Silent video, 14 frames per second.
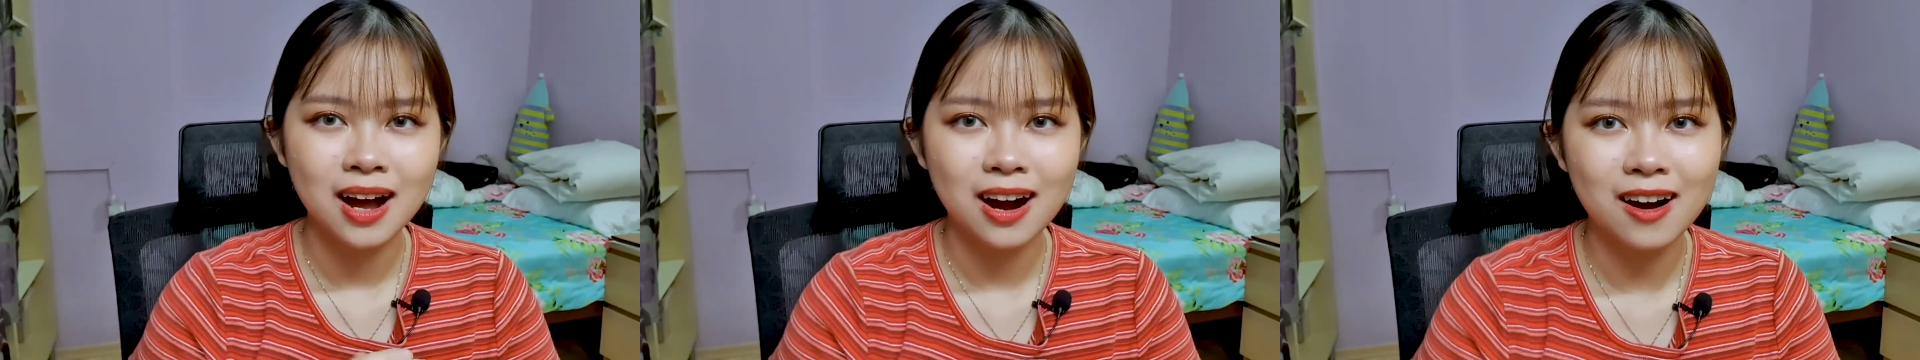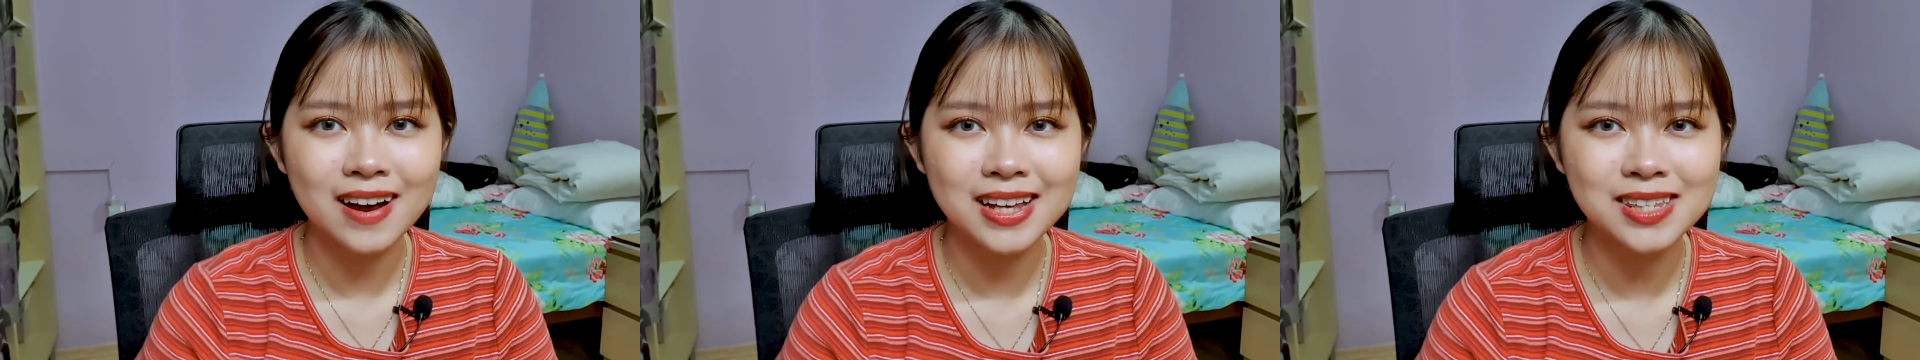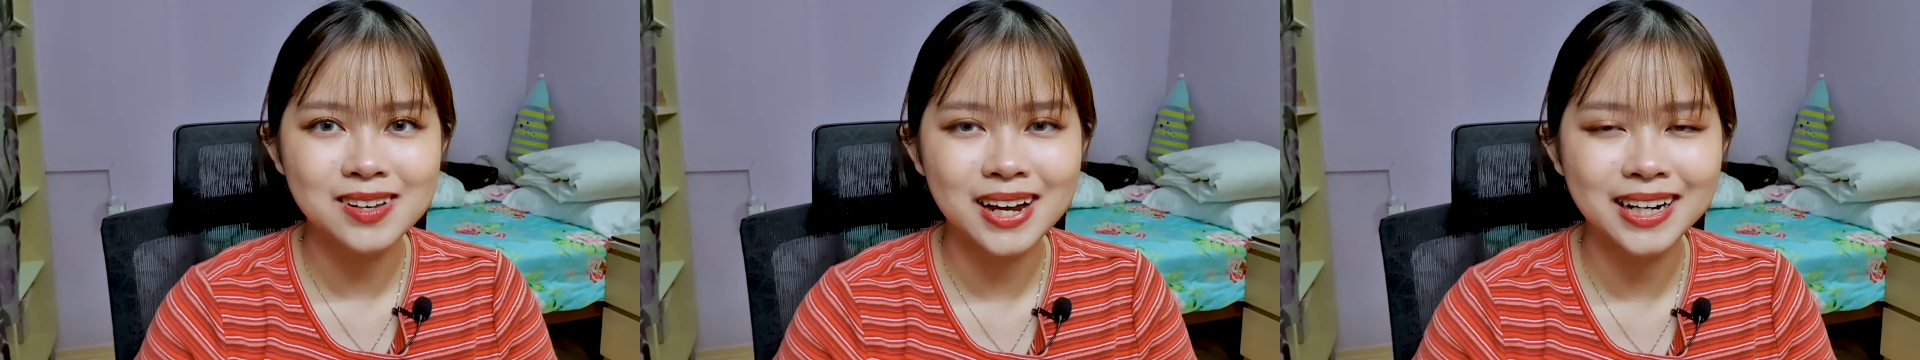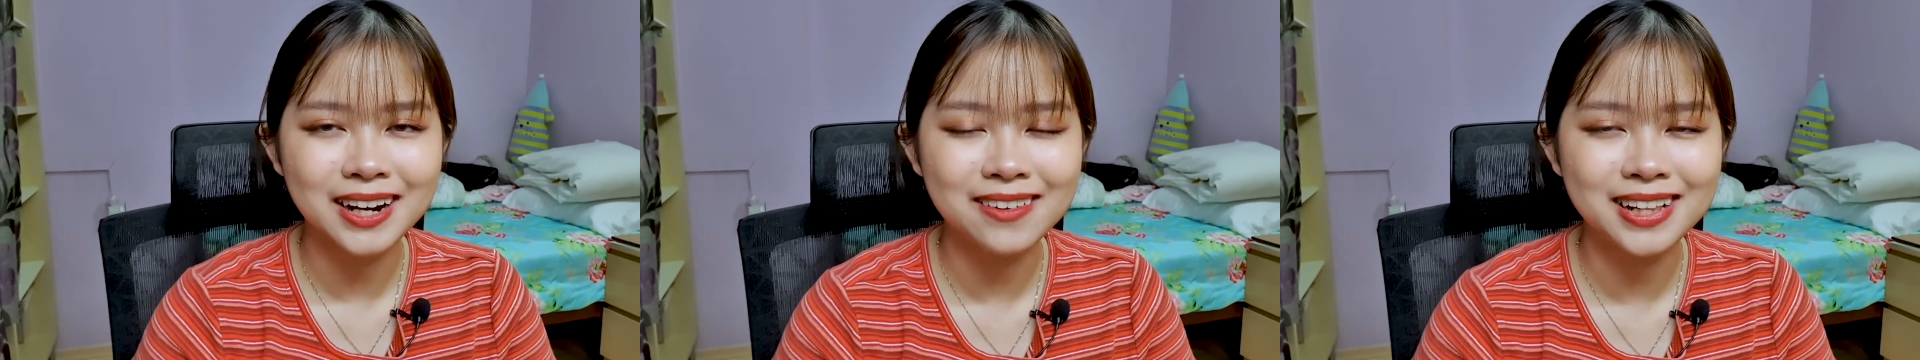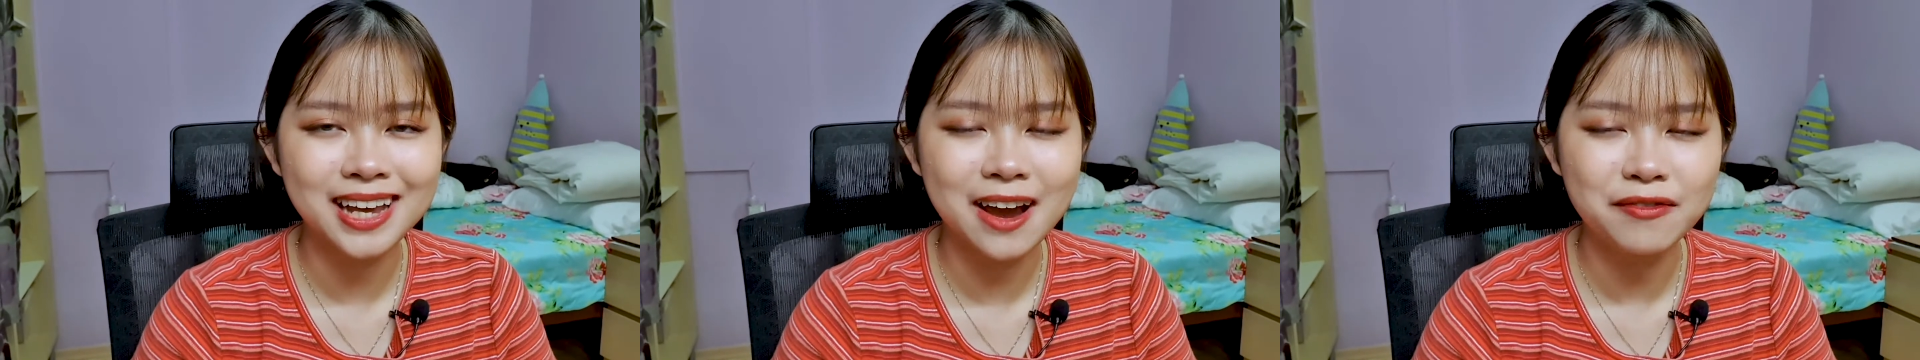Alright, so I
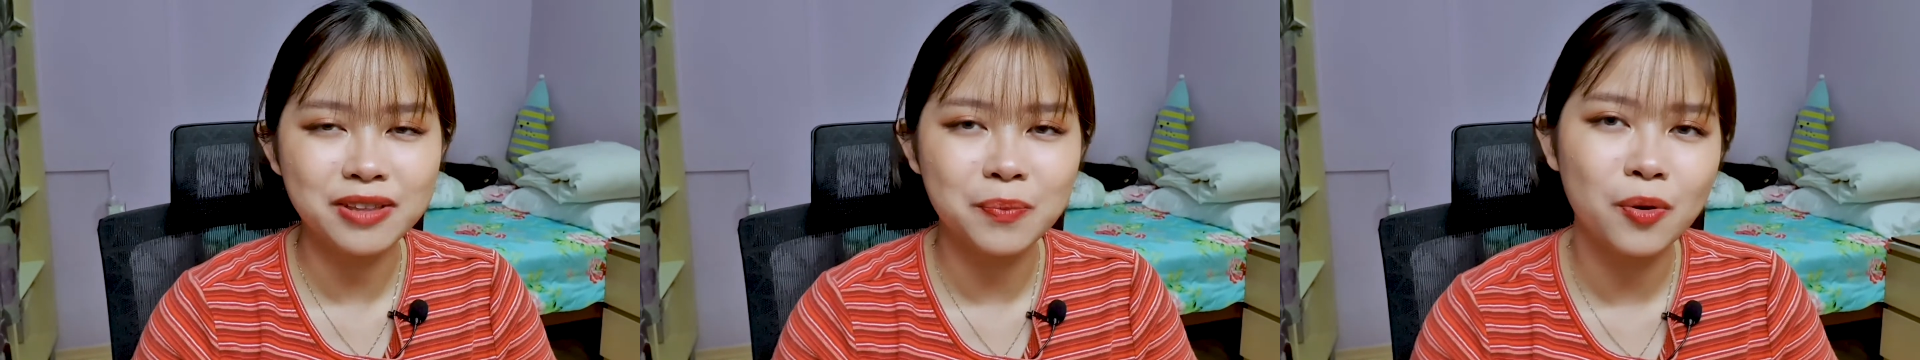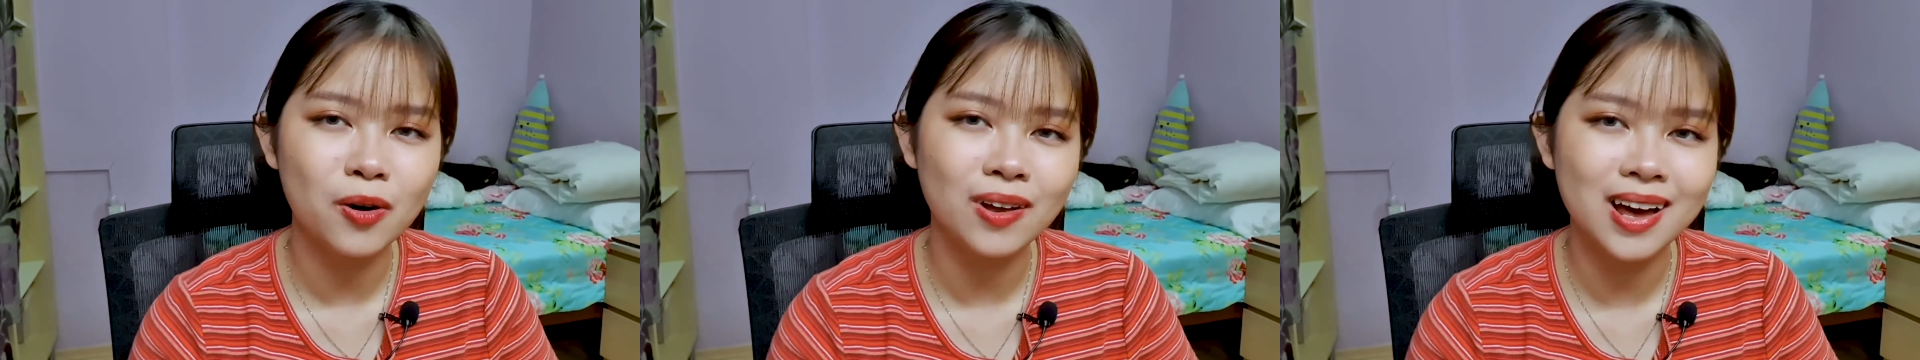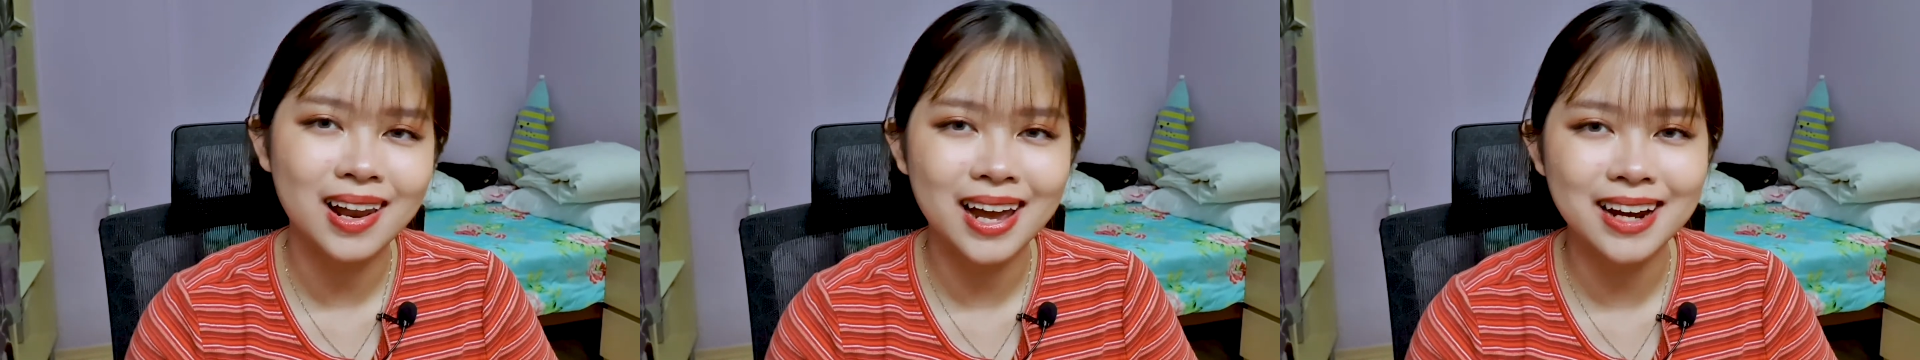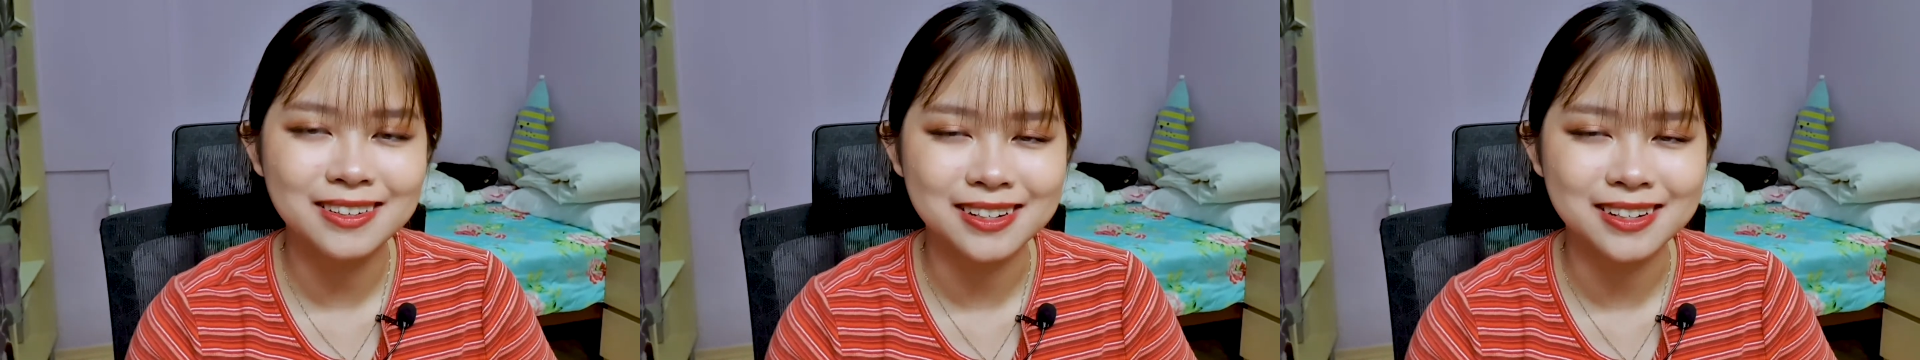currently have the Polar Light